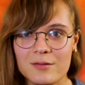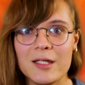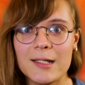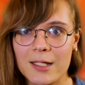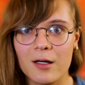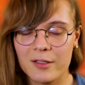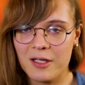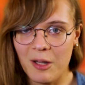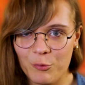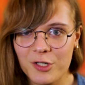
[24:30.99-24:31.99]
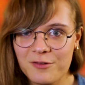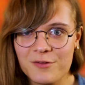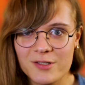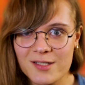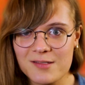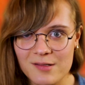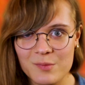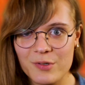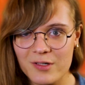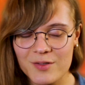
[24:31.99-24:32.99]
eating on camera for an
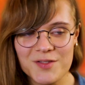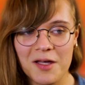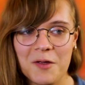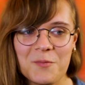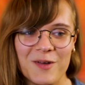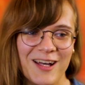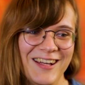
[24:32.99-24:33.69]
extended period of time.